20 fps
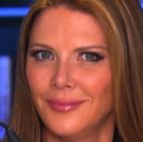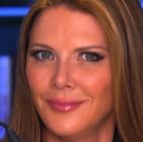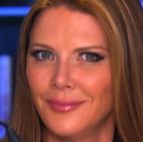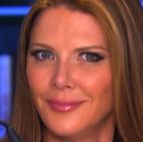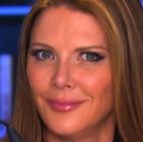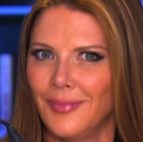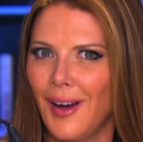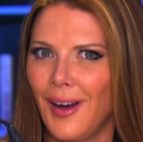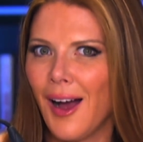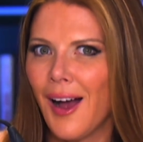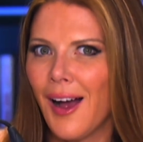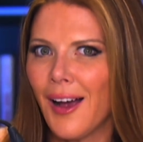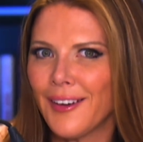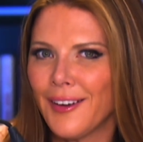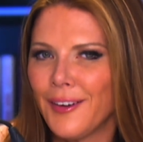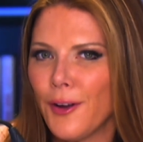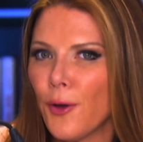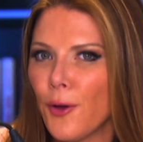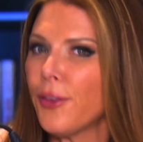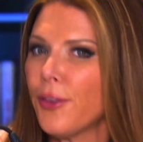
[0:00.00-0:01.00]

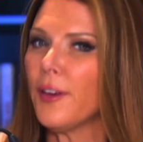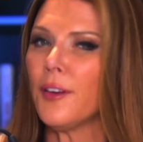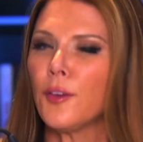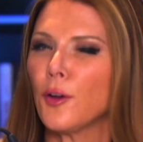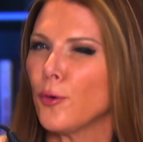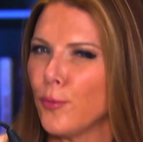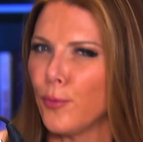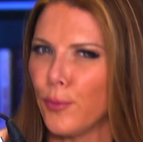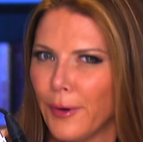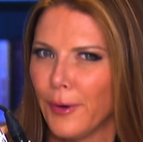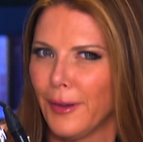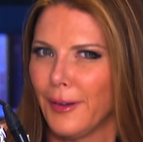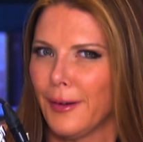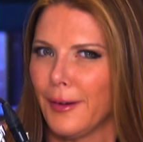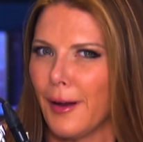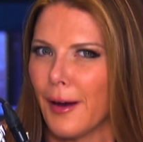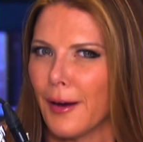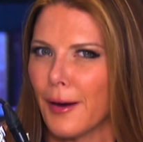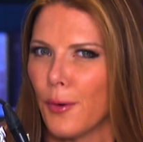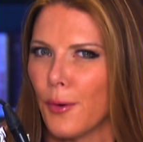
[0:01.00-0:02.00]
You know, things are really
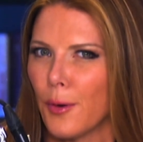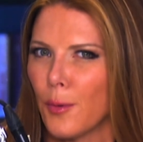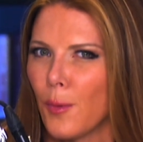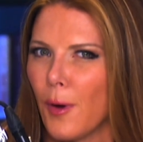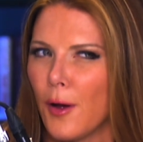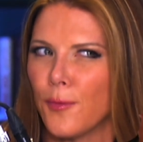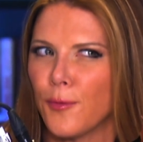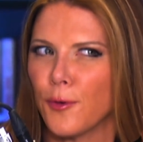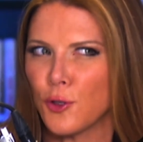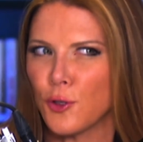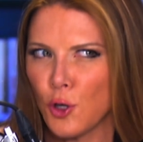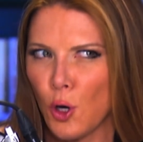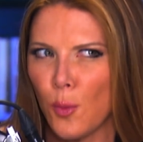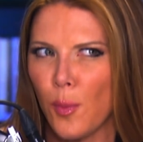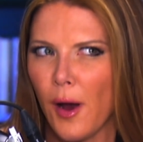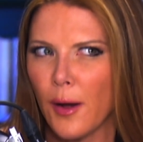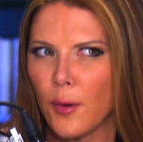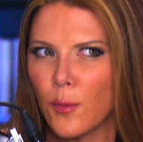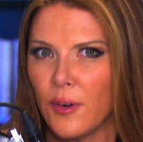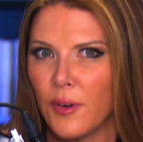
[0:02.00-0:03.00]
not going well for Joe
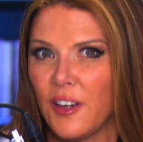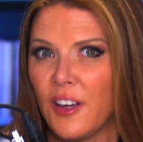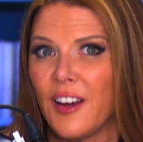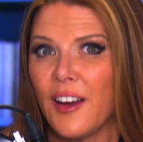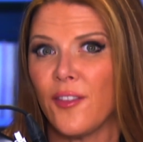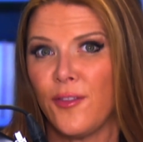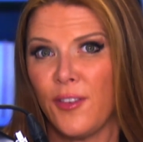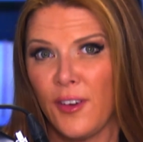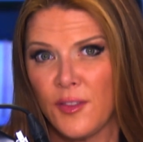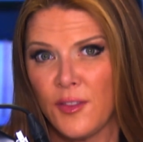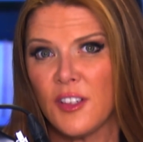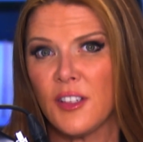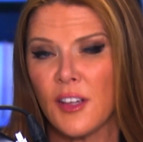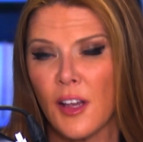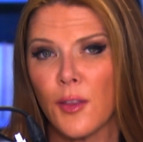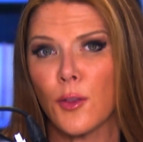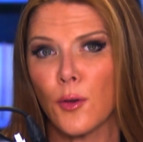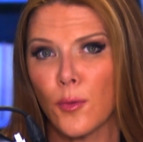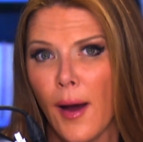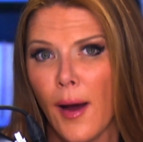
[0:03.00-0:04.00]
Biden when you get 50
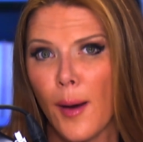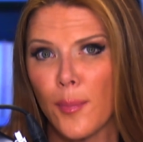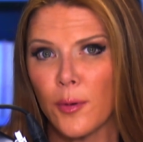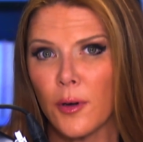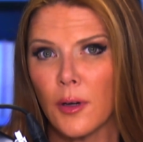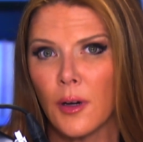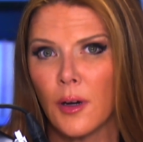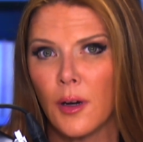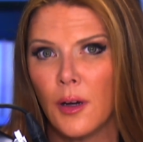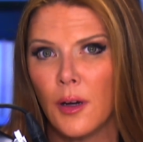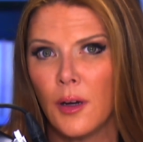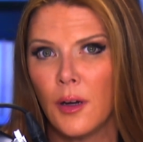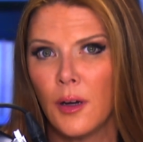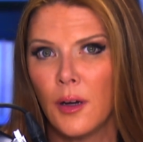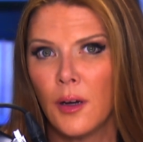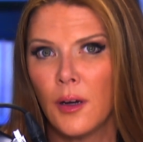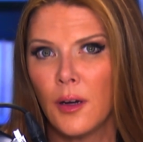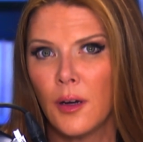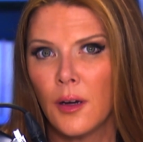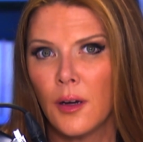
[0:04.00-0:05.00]
Cent the rapper
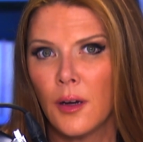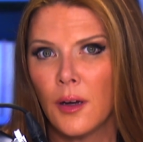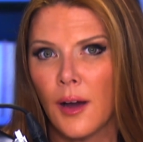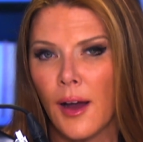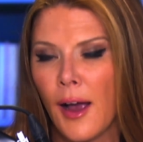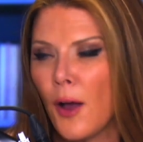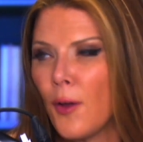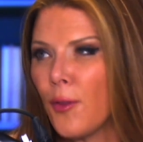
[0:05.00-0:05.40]
out